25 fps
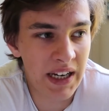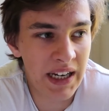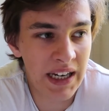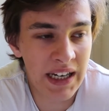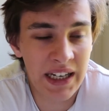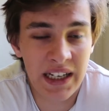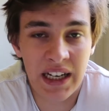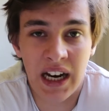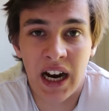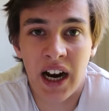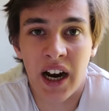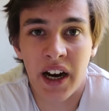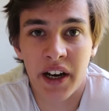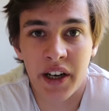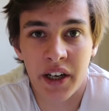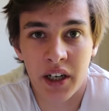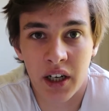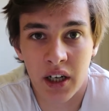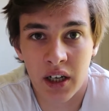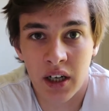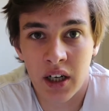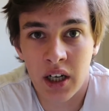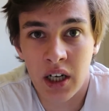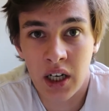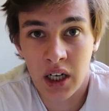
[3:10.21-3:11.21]
in
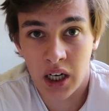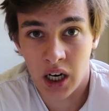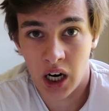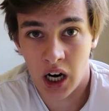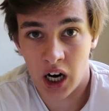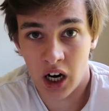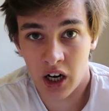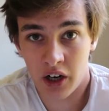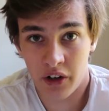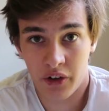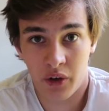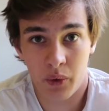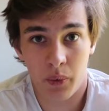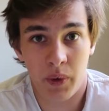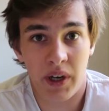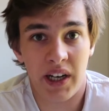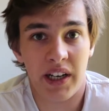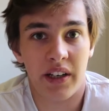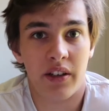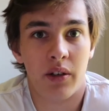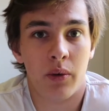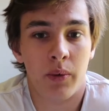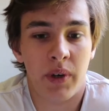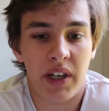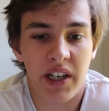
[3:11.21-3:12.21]
higher heart
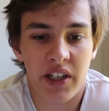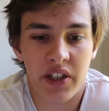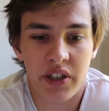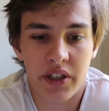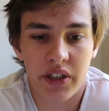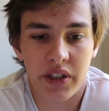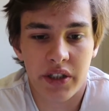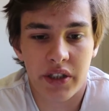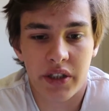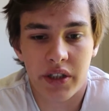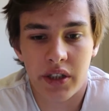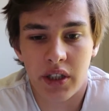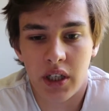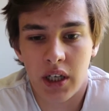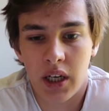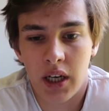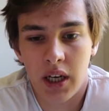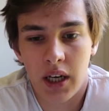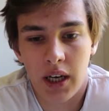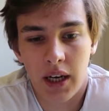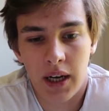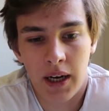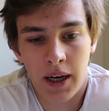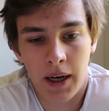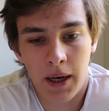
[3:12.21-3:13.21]
rate ranges,
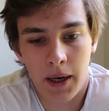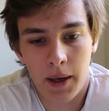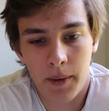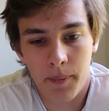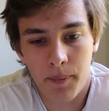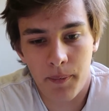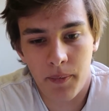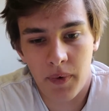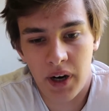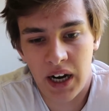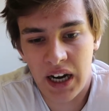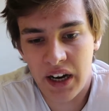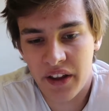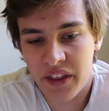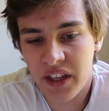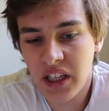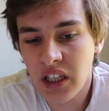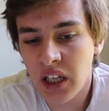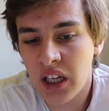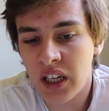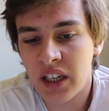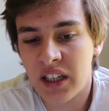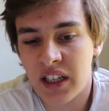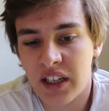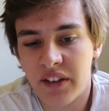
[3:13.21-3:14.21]
I think
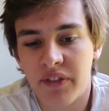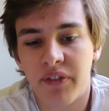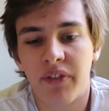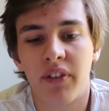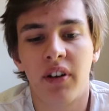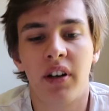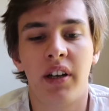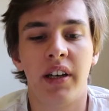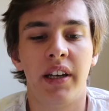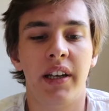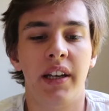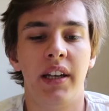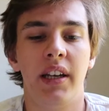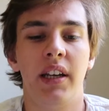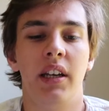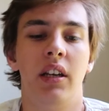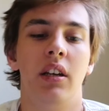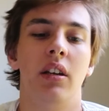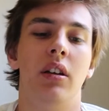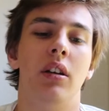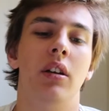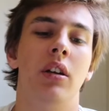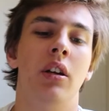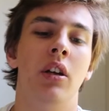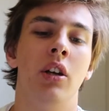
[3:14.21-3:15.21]
you can
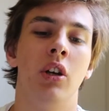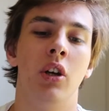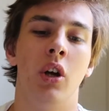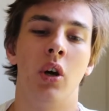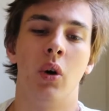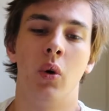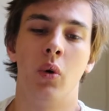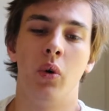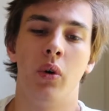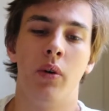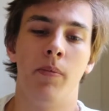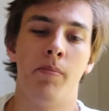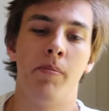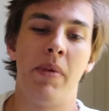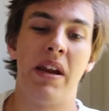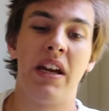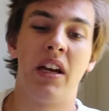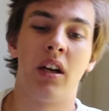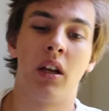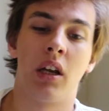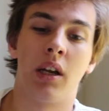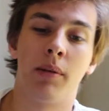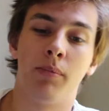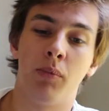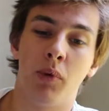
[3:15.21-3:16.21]
definitely, you know, make
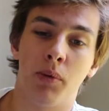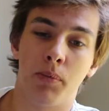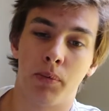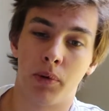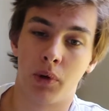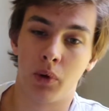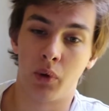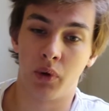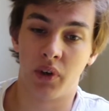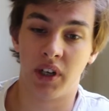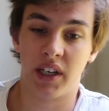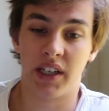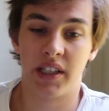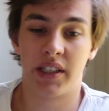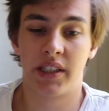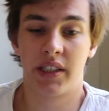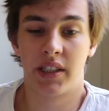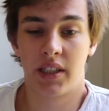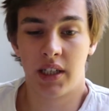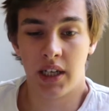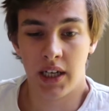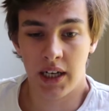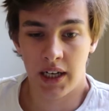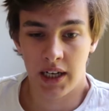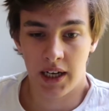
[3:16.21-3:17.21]
a lot more
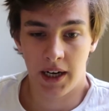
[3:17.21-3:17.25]
progress